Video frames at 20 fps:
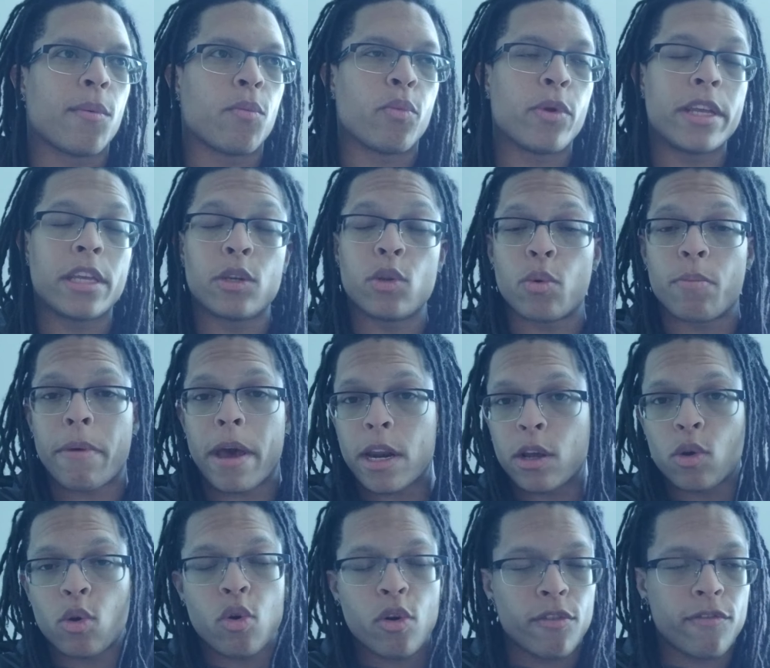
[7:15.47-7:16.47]
We can do
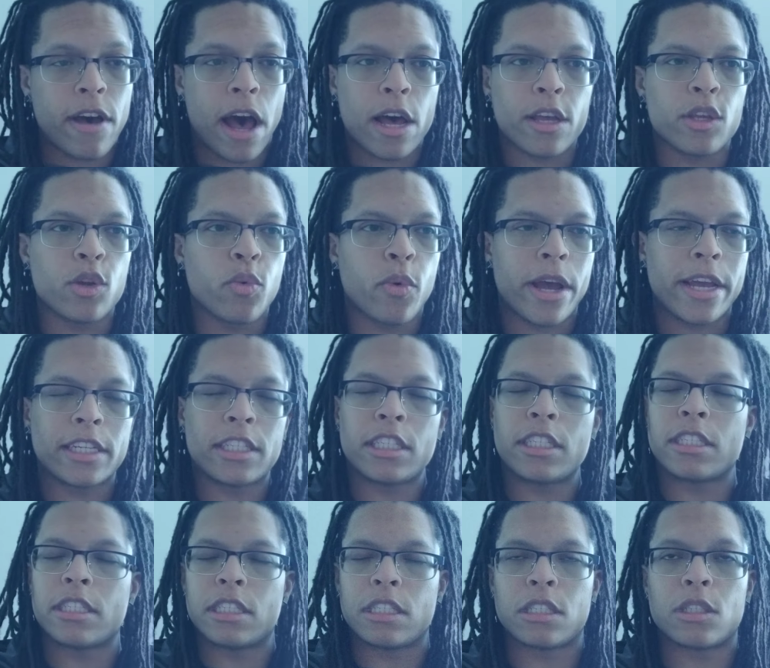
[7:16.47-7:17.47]
medical
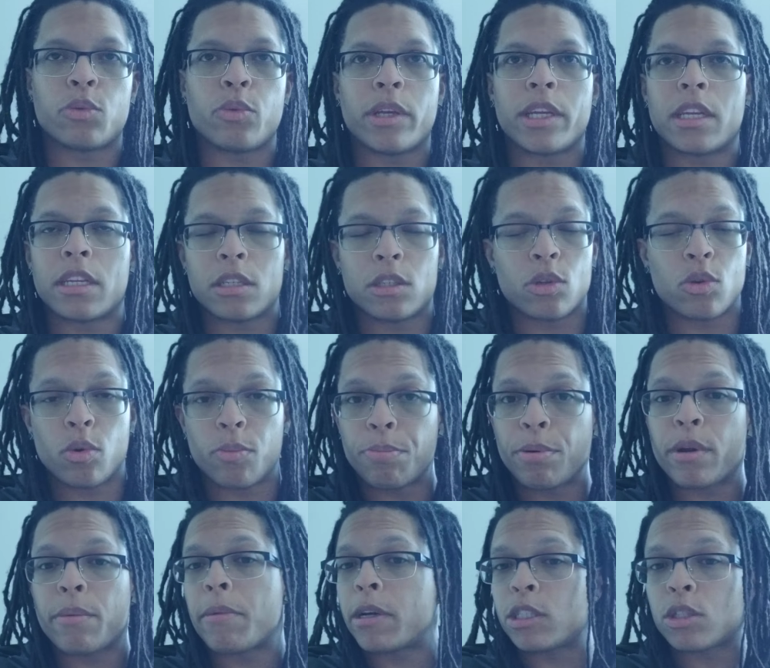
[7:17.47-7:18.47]
evaluations. We can do
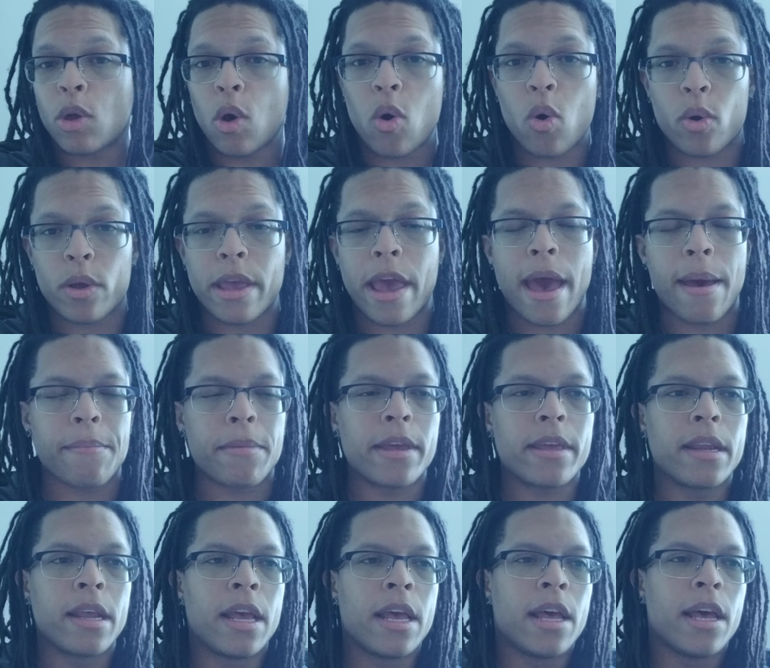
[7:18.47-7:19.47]
pretty much the whole
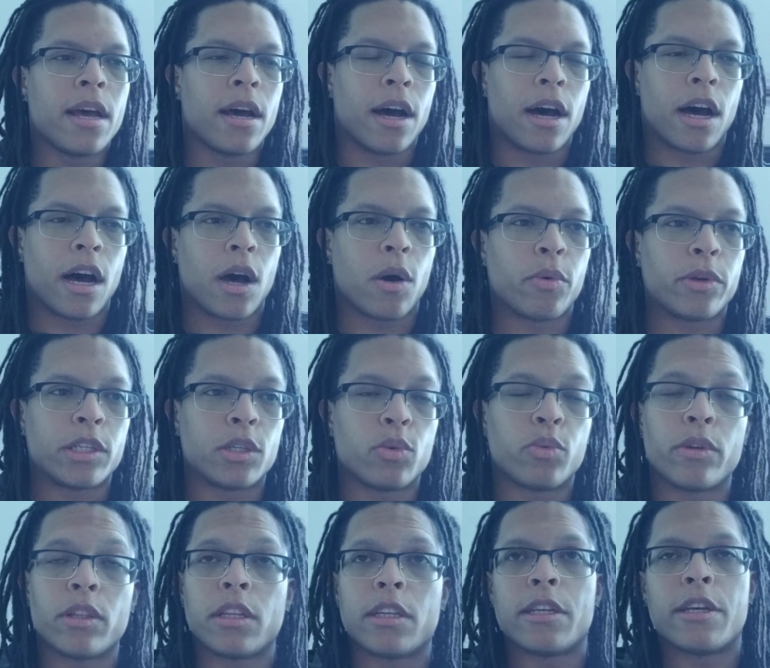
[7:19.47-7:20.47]
gambit, which
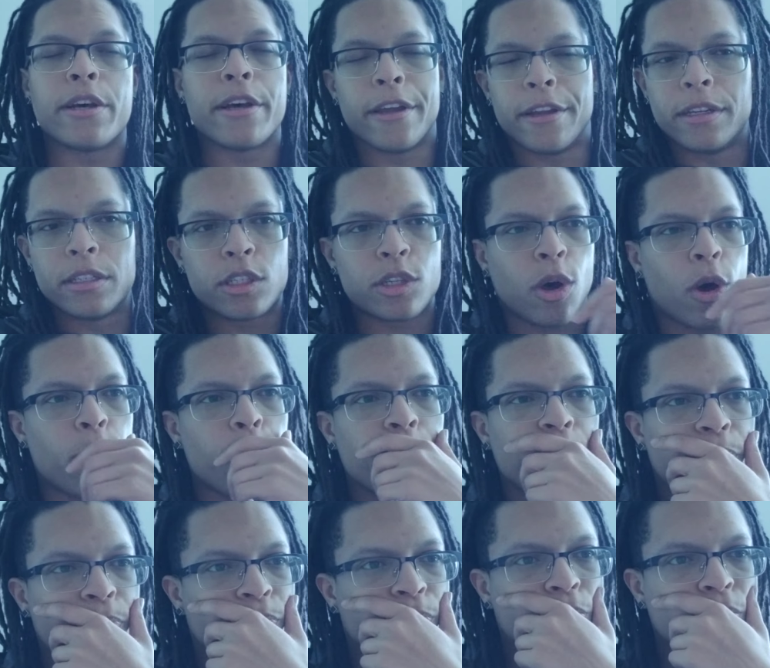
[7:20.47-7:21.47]
is really good.
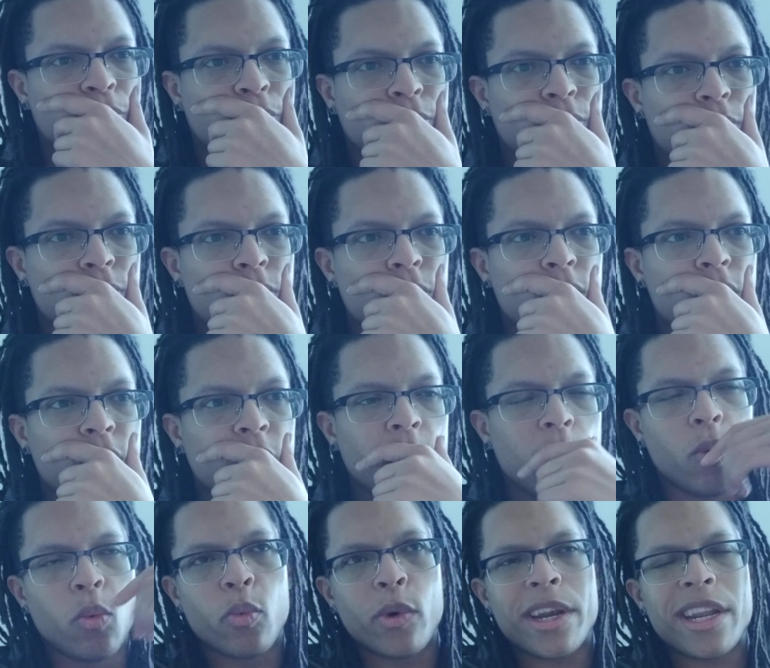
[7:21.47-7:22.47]
So
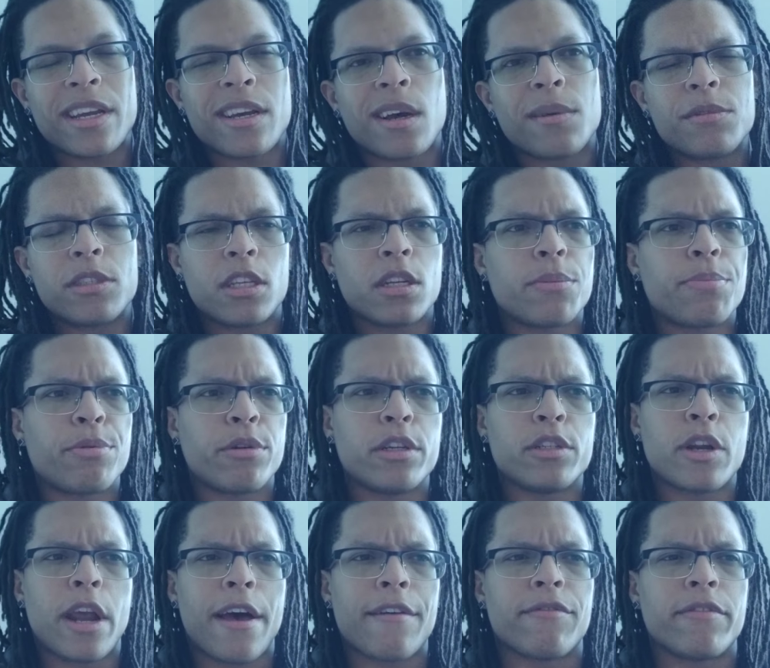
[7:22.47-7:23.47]
when it comes to the
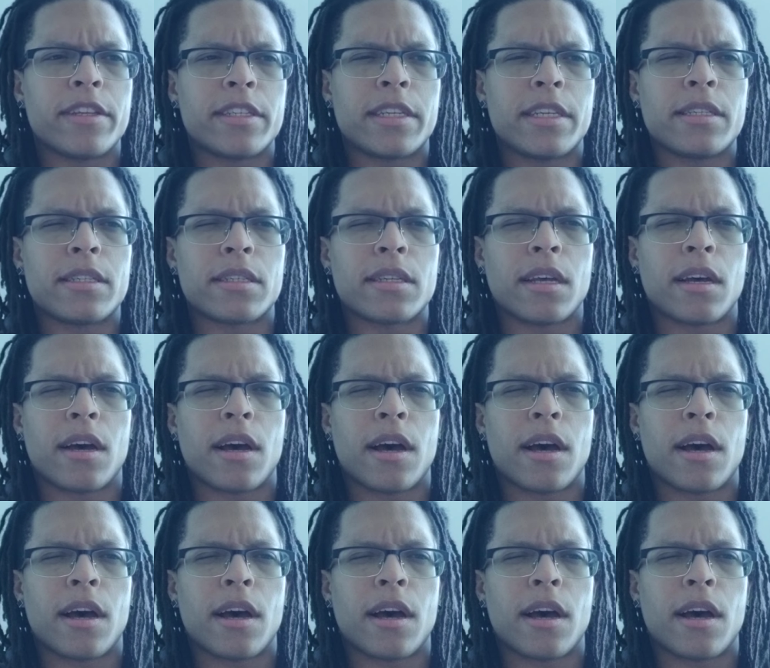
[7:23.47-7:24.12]
pre-draft visits,